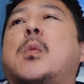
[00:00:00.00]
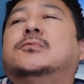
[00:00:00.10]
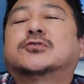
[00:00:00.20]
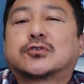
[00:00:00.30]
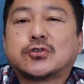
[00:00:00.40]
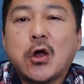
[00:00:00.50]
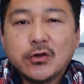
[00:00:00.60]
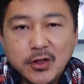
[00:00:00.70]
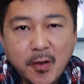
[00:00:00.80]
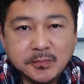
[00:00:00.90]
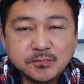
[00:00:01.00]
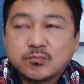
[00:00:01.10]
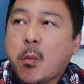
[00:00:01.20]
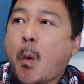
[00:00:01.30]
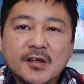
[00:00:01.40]
There's chocolate.
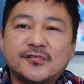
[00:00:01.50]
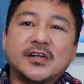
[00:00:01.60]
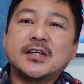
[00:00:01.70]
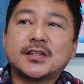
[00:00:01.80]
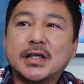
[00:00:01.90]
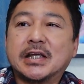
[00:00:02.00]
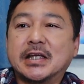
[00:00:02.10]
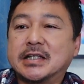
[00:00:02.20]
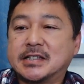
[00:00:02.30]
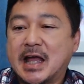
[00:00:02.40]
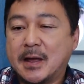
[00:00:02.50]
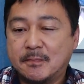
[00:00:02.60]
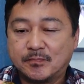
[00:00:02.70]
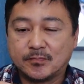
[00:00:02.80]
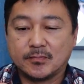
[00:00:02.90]
Funny thing is that
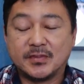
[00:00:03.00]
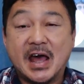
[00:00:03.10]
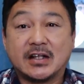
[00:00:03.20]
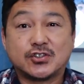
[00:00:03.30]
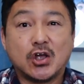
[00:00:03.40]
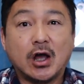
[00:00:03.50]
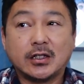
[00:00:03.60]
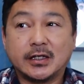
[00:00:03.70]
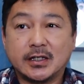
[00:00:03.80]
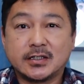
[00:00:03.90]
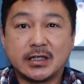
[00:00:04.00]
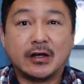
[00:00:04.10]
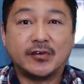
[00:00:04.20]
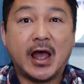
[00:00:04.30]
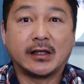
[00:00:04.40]
chocolate
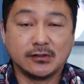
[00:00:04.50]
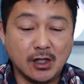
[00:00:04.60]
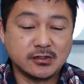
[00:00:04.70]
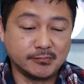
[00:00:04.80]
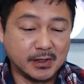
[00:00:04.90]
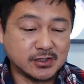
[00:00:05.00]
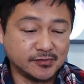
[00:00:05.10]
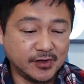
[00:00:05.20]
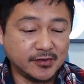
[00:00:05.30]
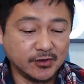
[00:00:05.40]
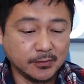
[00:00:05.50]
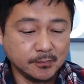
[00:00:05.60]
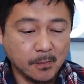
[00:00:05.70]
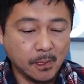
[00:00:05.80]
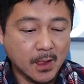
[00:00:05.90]
itself had lots of matcha flavor.
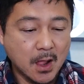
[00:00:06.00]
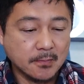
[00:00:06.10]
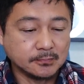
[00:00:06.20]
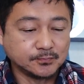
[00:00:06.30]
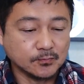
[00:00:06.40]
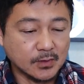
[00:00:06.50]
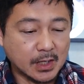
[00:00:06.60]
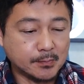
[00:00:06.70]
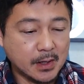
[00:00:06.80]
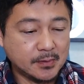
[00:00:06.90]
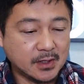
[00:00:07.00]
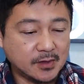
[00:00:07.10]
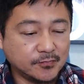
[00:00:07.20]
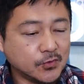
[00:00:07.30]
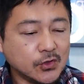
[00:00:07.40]
Like
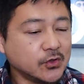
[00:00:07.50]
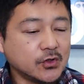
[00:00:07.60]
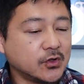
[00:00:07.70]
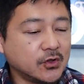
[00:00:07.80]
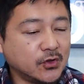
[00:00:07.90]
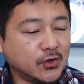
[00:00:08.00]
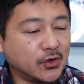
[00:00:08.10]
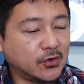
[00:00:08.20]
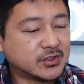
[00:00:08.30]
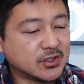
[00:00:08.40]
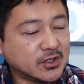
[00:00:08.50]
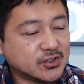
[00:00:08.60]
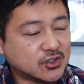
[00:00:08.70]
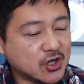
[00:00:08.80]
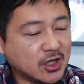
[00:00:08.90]
maybe no. It's not in
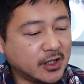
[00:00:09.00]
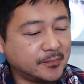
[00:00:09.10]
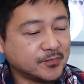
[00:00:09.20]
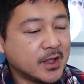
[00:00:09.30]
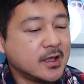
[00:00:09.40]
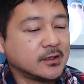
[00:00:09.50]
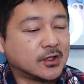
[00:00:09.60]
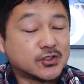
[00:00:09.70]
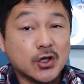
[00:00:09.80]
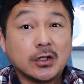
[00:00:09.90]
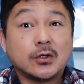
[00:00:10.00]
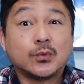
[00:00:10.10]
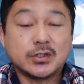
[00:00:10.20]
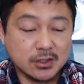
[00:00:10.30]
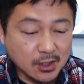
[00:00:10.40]
chocolate. The chocolate
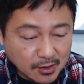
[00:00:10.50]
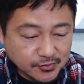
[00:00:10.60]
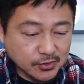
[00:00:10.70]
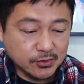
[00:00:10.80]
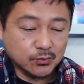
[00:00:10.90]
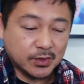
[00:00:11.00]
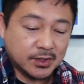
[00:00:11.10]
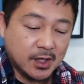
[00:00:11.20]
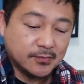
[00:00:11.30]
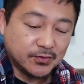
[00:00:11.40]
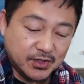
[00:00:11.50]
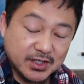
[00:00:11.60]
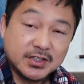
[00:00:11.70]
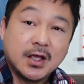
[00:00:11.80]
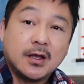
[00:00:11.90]
was covered with
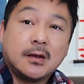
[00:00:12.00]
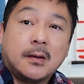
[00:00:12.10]
this